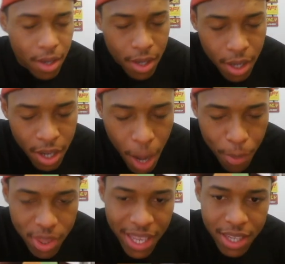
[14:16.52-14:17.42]

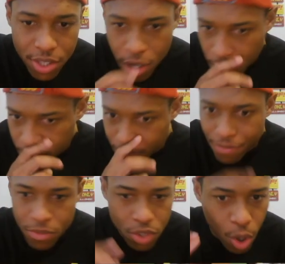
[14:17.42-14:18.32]
Couple things, though.
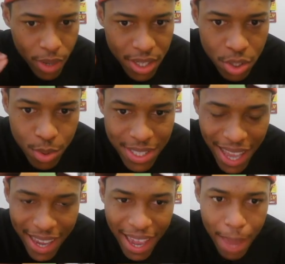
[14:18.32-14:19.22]
Don't get too
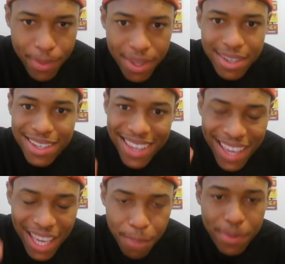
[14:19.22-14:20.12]
sack happy.
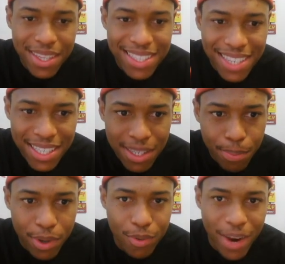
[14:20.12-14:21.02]
Keep the
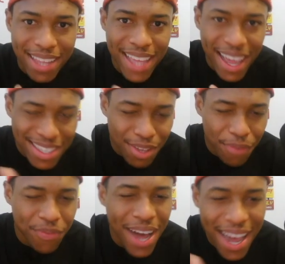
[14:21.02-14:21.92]
discipline, right? That is the
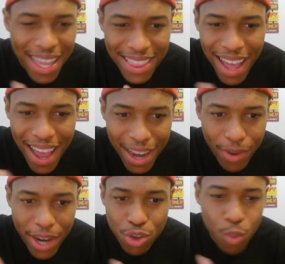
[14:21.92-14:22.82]
fine line,
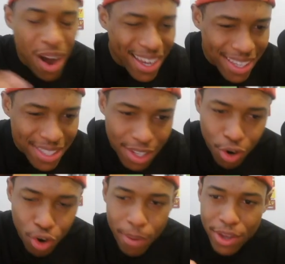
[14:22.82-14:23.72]
right? You want to get to the
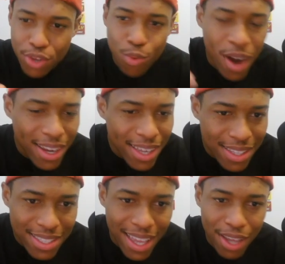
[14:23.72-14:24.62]
quarterback. You want to get the
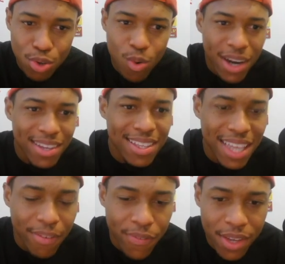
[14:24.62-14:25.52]
sack. You want to get
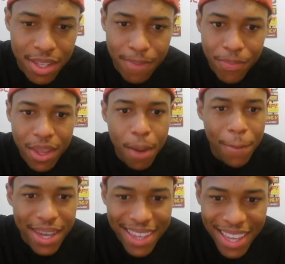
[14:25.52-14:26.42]
that feeling.
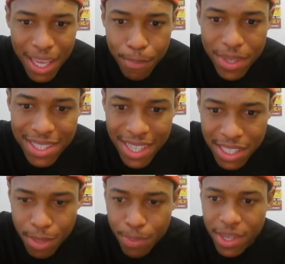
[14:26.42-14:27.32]
But keep
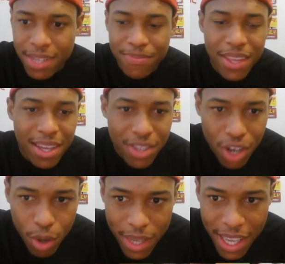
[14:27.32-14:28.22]
discipline.
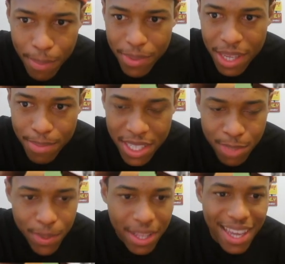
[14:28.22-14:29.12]
Keep
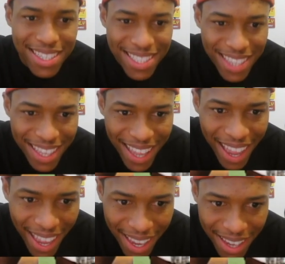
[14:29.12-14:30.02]
discipline on the edge. Set
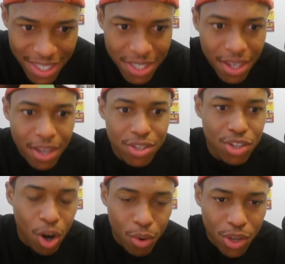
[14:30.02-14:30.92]
the edge.
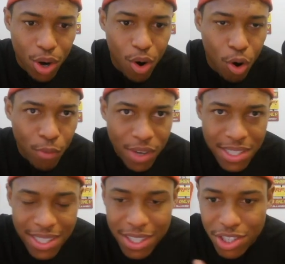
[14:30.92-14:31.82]
Don't,
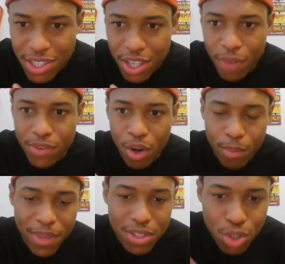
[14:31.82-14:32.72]
overextend yourself. Don't
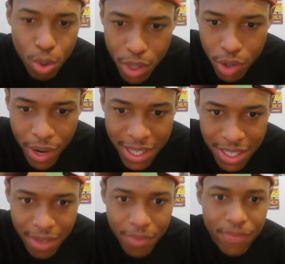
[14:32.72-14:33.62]
be too
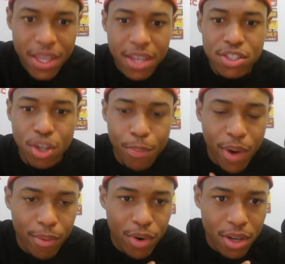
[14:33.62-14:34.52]
aggressive to the
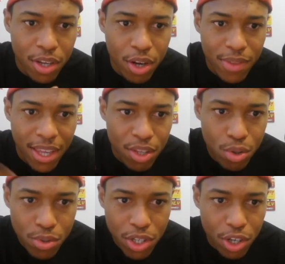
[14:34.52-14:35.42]
point where, they
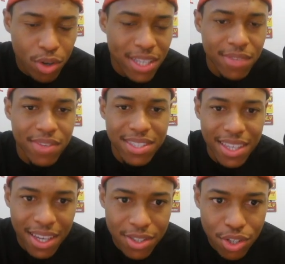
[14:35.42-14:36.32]
use your aggressiveness
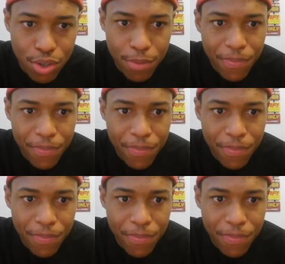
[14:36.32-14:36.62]
against you,